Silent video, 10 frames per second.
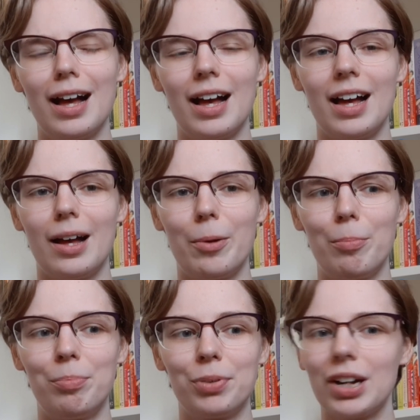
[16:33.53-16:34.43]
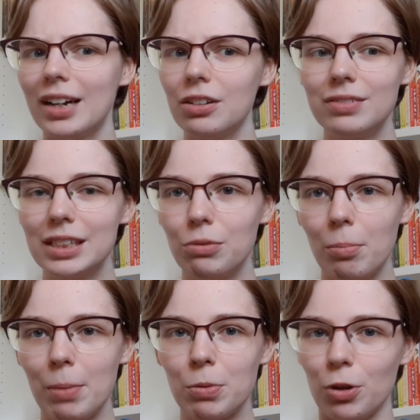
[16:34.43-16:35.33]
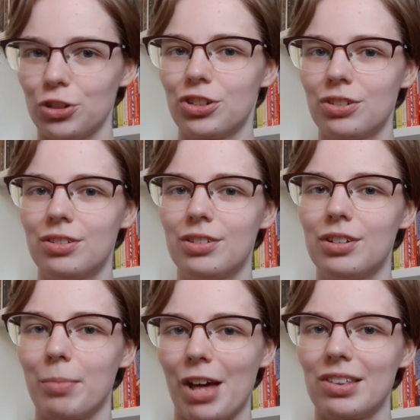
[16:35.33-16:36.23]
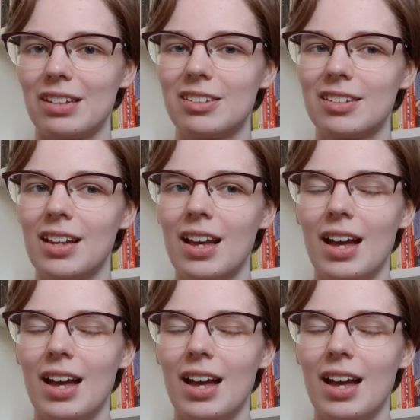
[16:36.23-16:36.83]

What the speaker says: but I don't really remember much about this.